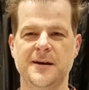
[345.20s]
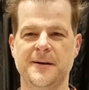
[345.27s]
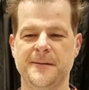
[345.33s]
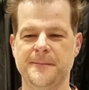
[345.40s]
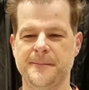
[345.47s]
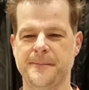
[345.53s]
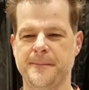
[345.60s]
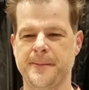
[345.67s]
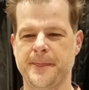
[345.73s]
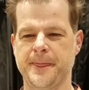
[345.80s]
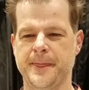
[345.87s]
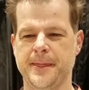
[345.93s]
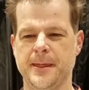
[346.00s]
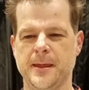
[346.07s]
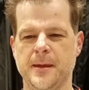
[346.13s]
And then,
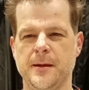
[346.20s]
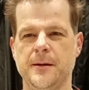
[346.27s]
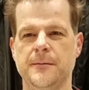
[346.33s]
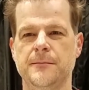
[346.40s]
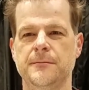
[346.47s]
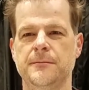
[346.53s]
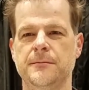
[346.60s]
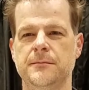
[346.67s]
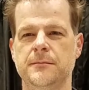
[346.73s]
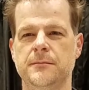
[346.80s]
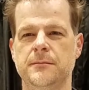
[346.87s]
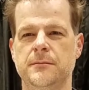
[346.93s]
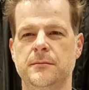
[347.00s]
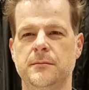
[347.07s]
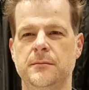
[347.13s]
uh, final question,
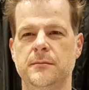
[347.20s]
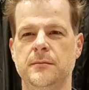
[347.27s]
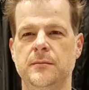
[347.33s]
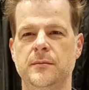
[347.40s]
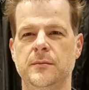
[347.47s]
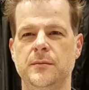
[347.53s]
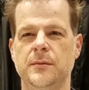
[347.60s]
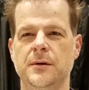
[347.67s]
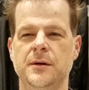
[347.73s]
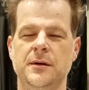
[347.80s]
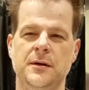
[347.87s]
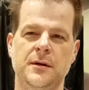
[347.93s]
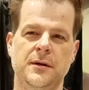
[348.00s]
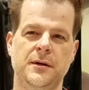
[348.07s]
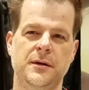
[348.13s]
uh,
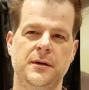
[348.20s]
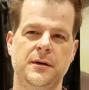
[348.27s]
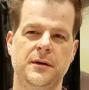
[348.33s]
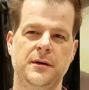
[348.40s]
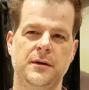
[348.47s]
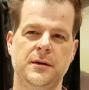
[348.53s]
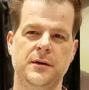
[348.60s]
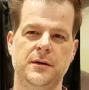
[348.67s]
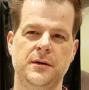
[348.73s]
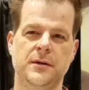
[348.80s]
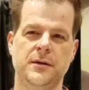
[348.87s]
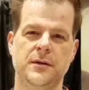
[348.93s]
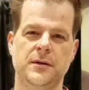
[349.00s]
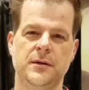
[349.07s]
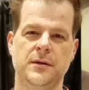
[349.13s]
how do people get in touch with you if
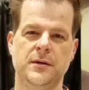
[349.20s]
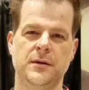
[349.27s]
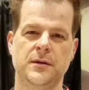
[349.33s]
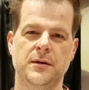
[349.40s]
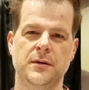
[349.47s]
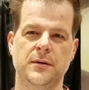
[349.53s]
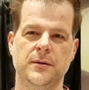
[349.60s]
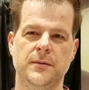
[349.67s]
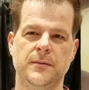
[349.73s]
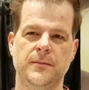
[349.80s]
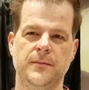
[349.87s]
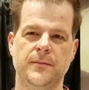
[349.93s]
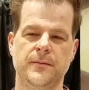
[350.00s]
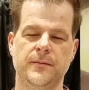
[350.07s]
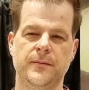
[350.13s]
they want to see your artwork
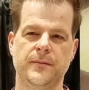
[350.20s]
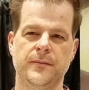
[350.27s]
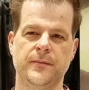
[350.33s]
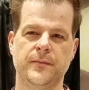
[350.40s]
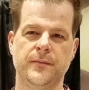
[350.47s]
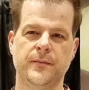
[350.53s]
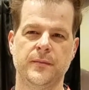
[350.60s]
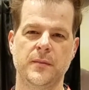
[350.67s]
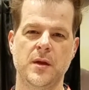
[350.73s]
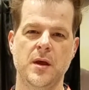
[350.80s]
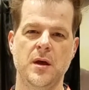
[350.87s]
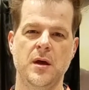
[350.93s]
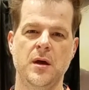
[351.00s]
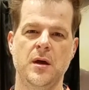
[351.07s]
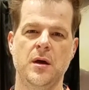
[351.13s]
or buy some of your stuff
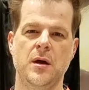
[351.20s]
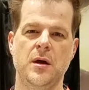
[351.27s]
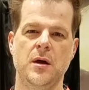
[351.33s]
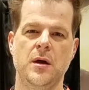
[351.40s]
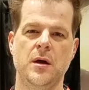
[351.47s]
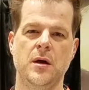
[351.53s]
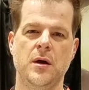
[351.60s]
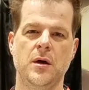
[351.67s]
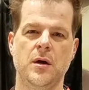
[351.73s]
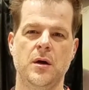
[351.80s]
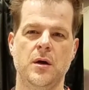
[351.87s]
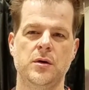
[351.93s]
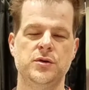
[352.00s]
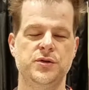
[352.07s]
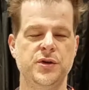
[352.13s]
if they can't make it to the
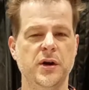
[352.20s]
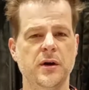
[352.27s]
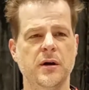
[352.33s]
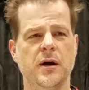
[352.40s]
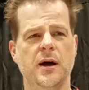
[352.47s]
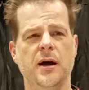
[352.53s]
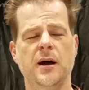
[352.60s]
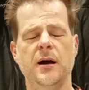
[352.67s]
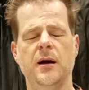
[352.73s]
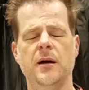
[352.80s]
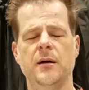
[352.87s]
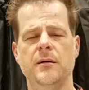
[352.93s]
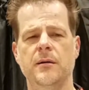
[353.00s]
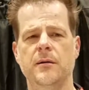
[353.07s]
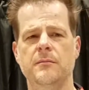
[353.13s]
shows like sure. this? Sure.
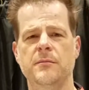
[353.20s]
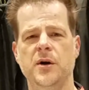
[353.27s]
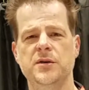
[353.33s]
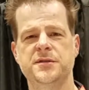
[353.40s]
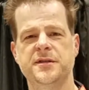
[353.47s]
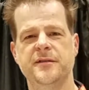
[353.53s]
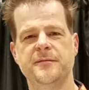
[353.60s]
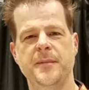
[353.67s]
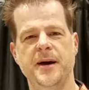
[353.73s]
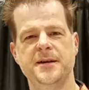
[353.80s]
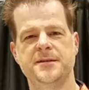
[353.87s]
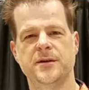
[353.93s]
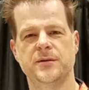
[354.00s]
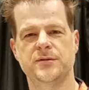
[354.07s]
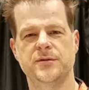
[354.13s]
Uh, Most of my
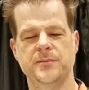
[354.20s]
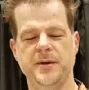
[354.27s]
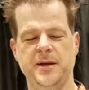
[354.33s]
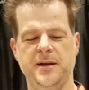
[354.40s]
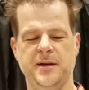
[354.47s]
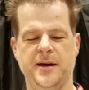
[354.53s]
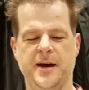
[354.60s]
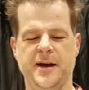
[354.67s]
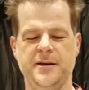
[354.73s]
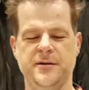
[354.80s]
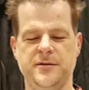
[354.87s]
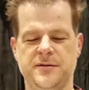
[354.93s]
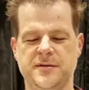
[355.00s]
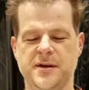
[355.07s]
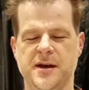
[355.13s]
social media, I
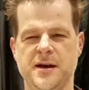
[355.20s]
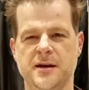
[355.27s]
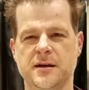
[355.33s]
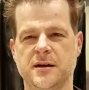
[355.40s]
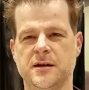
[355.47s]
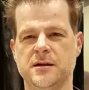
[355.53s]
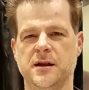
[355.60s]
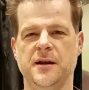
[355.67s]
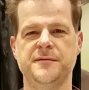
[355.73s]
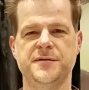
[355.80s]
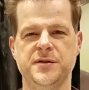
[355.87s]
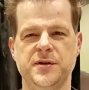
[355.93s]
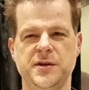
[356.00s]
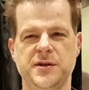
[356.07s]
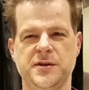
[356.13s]
use uh, Glove
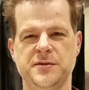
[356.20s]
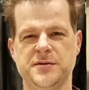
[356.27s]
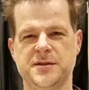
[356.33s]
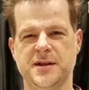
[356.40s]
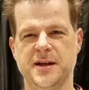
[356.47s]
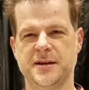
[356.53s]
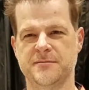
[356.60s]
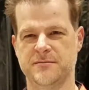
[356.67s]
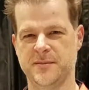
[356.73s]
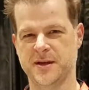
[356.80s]
Studios, like